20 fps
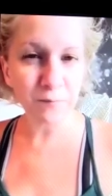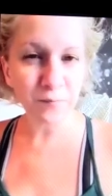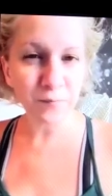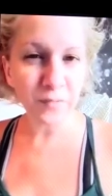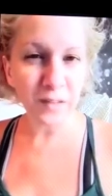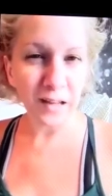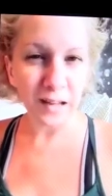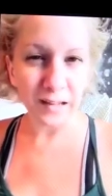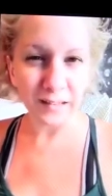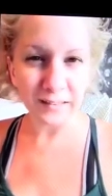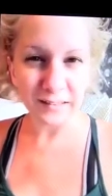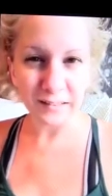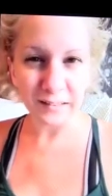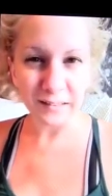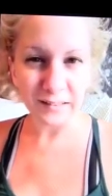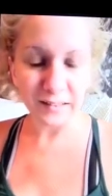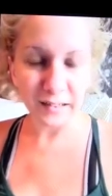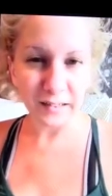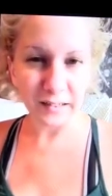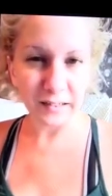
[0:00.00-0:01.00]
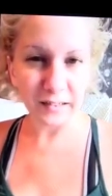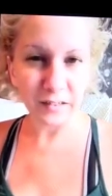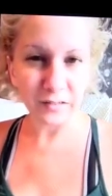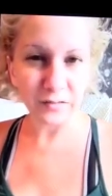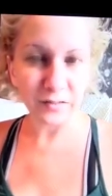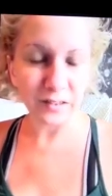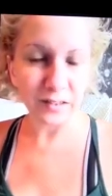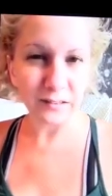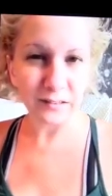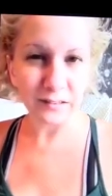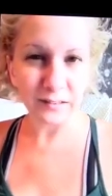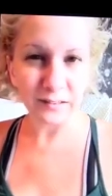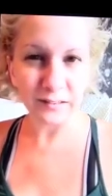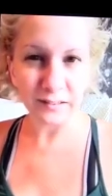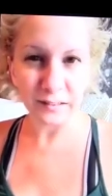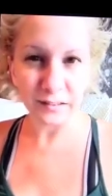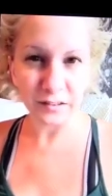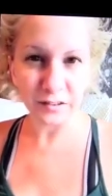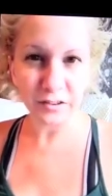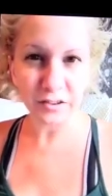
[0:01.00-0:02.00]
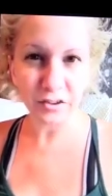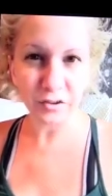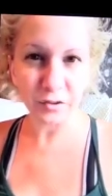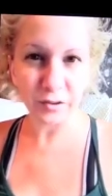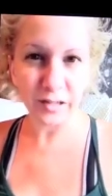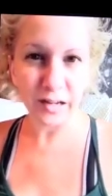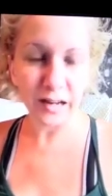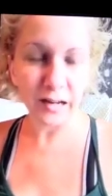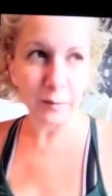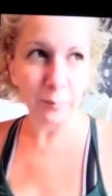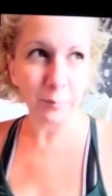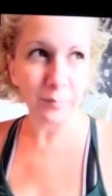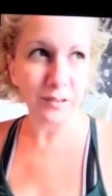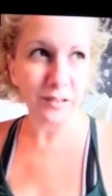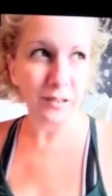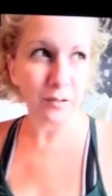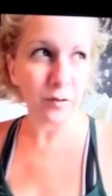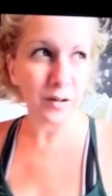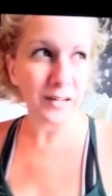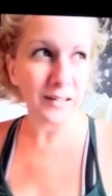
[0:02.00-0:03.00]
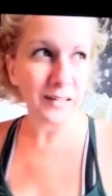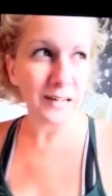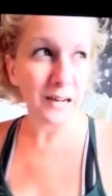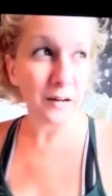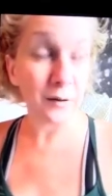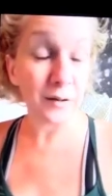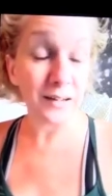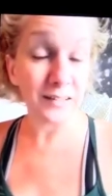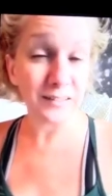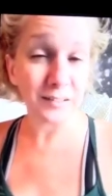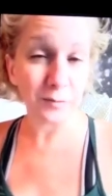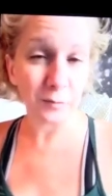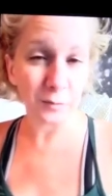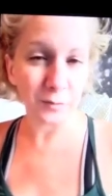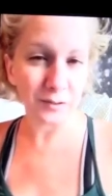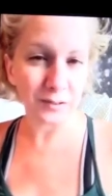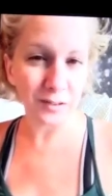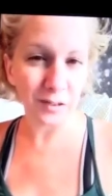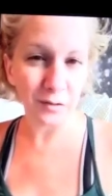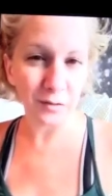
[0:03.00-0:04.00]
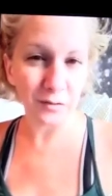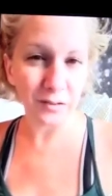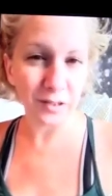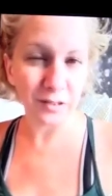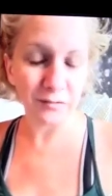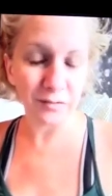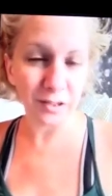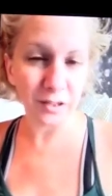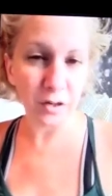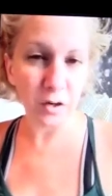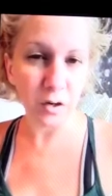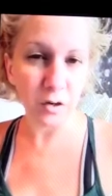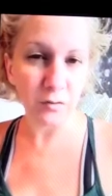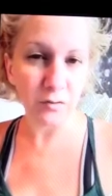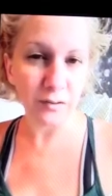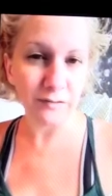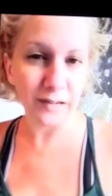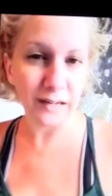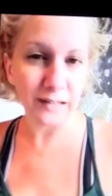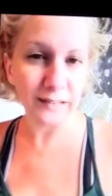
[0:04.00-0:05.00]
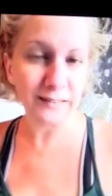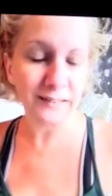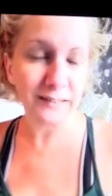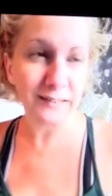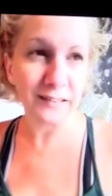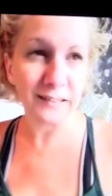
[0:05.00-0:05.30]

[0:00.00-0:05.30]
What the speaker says: as an executive in this industry happening right now as a result of the COVID vaccines.